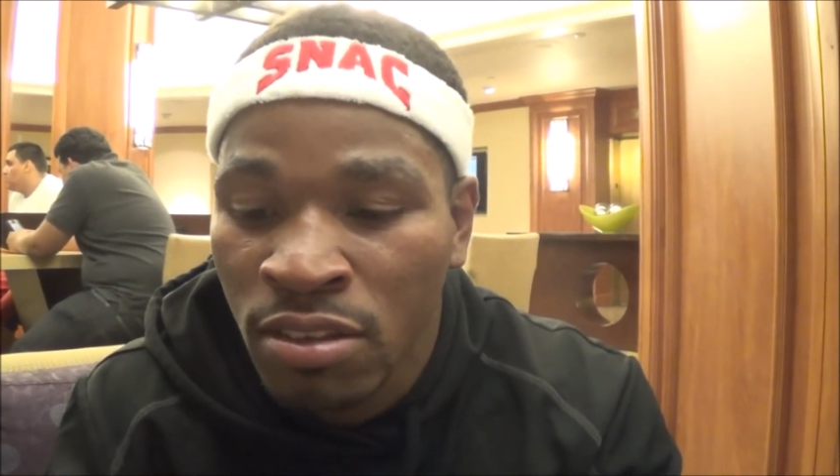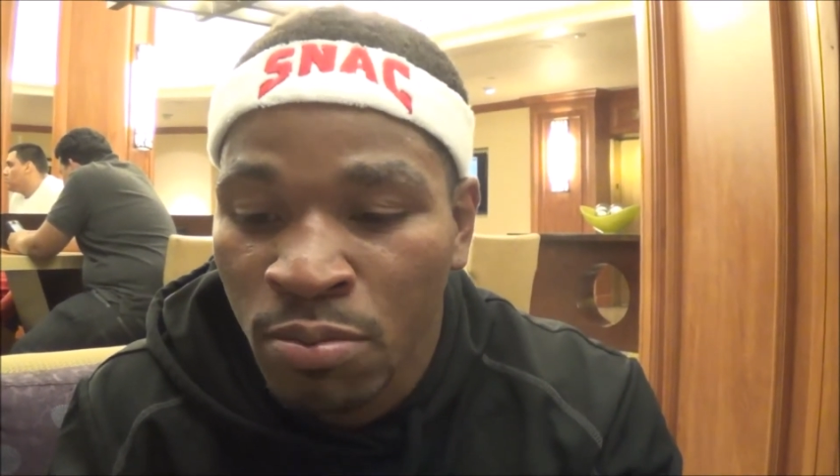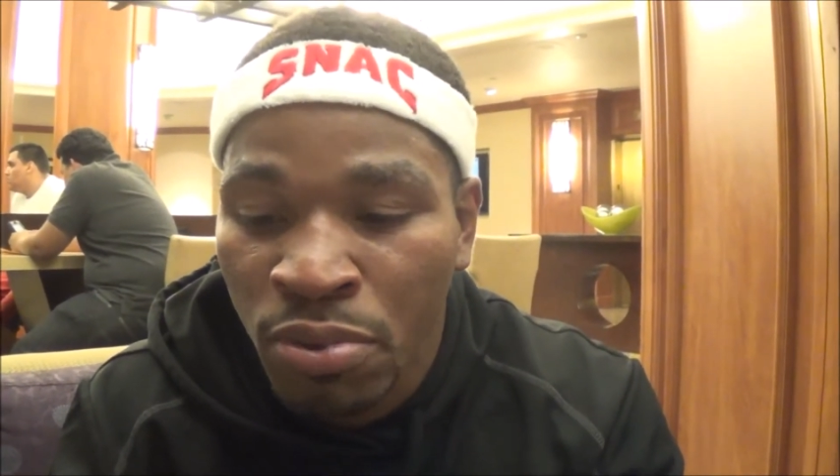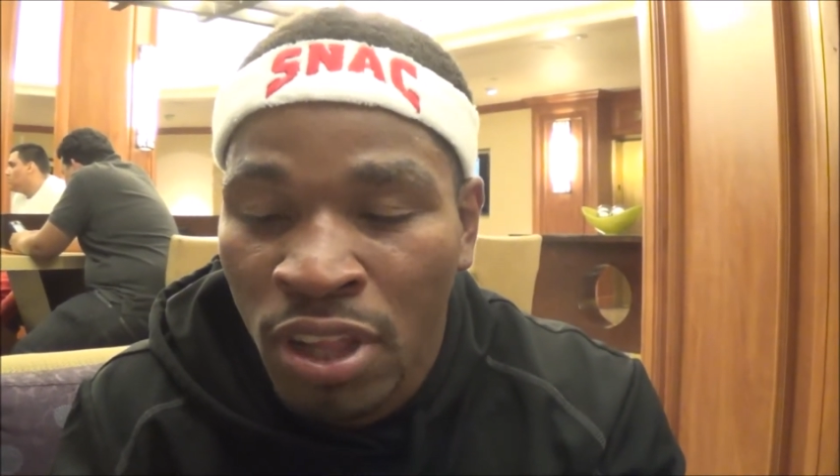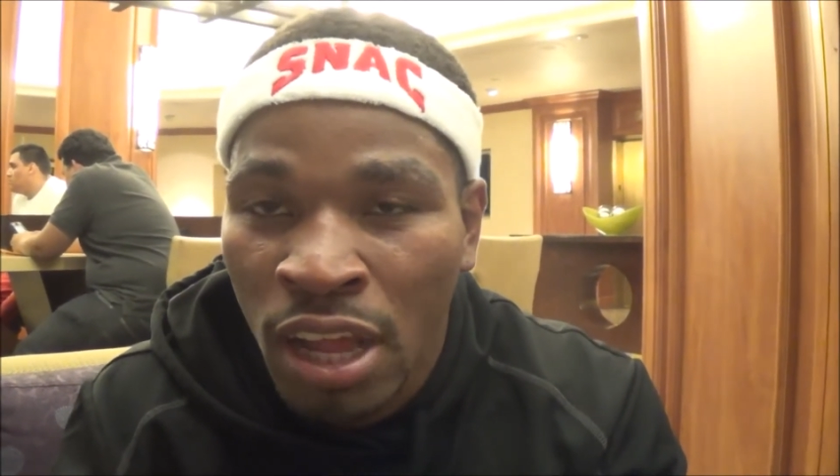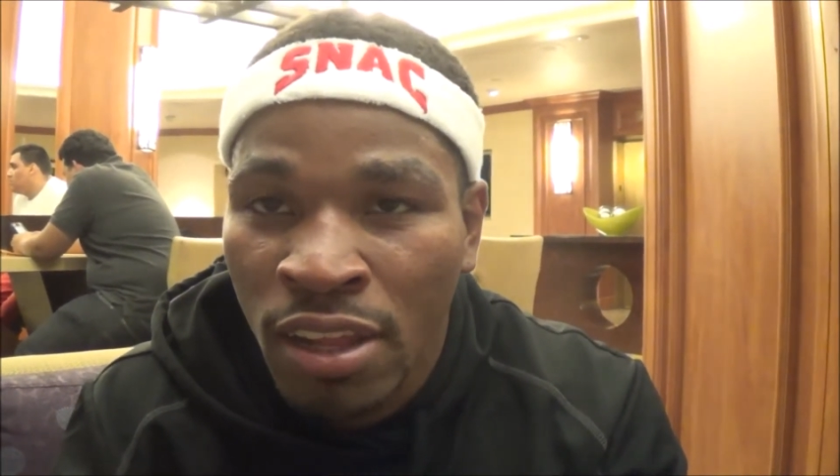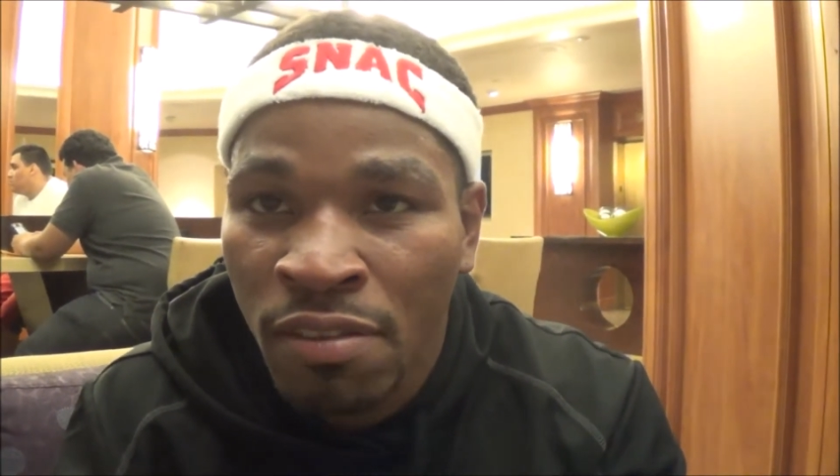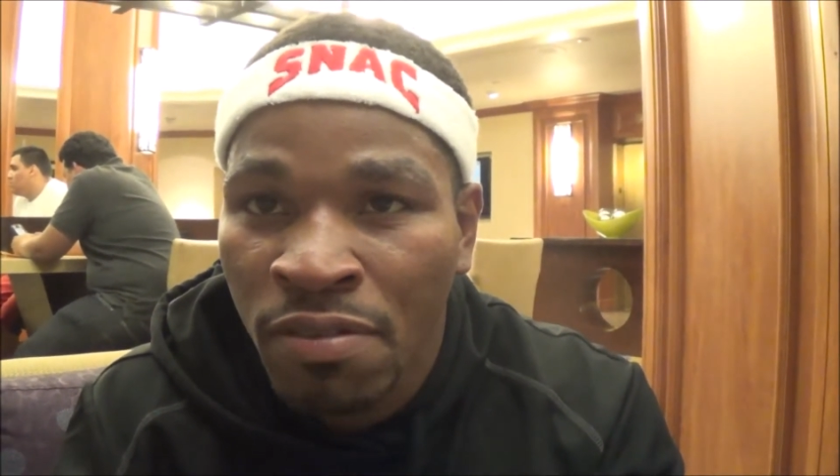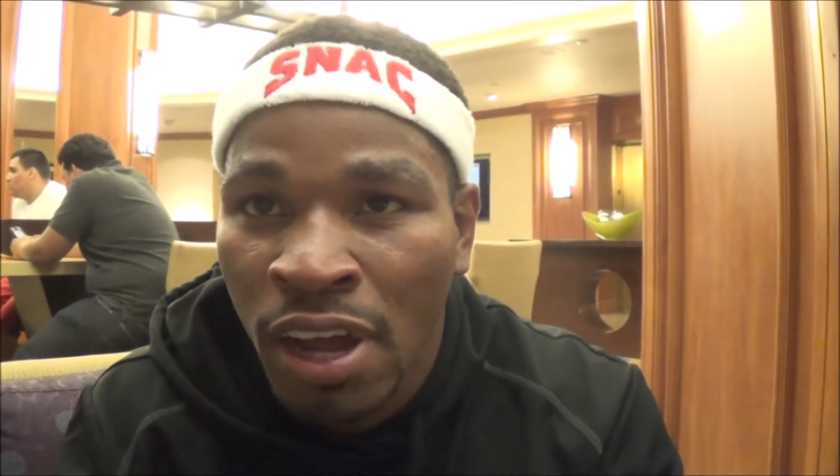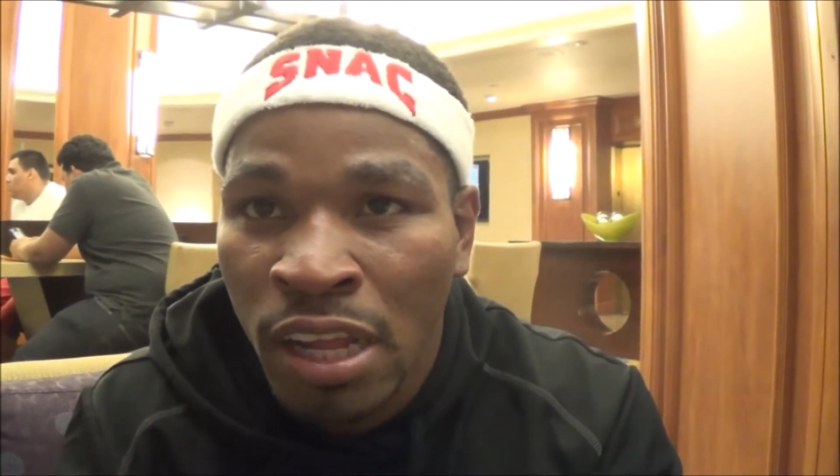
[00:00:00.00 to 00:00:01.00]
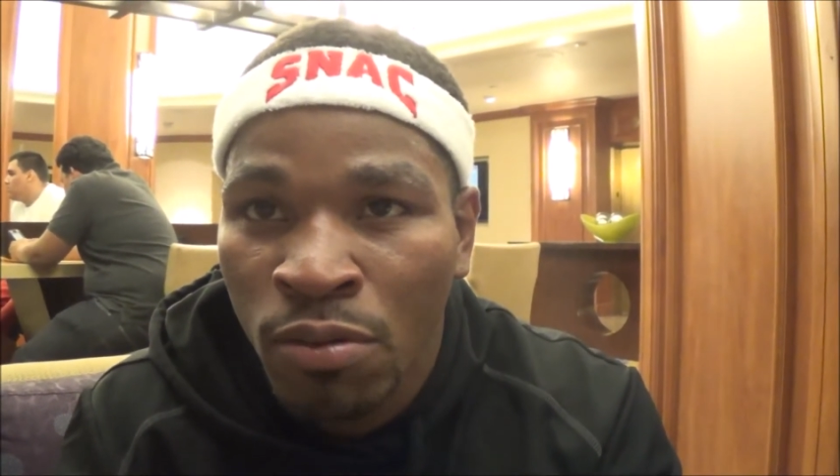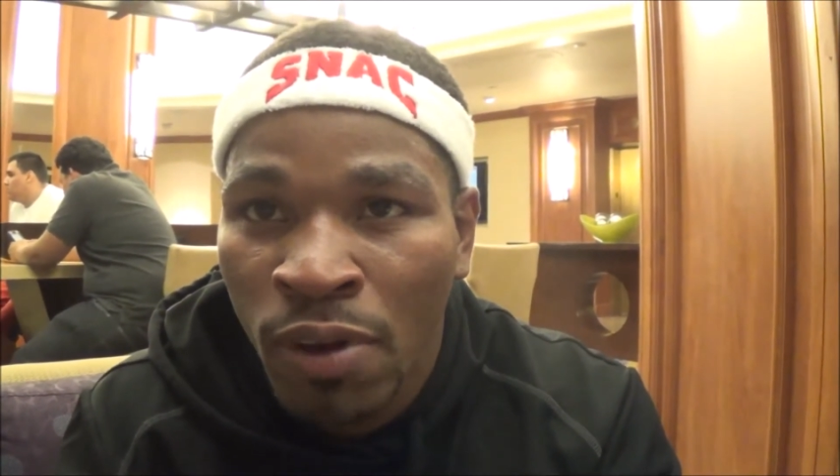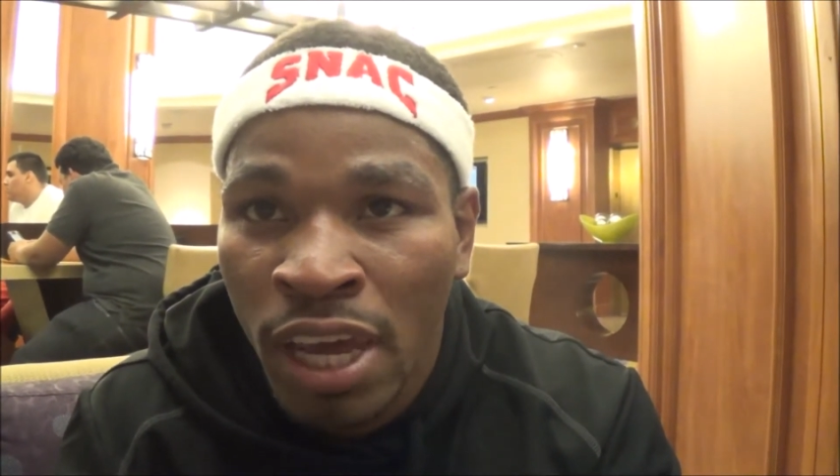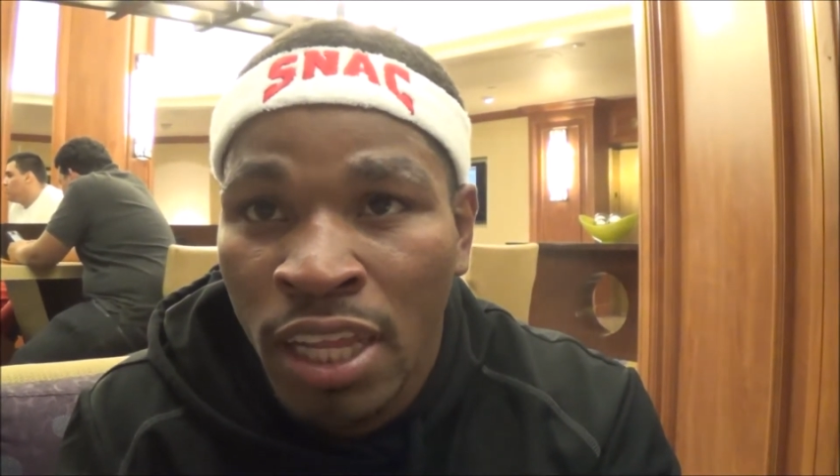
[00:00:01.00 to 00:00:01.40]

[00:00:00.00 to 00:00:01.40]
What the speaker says: to pull out the fight the way he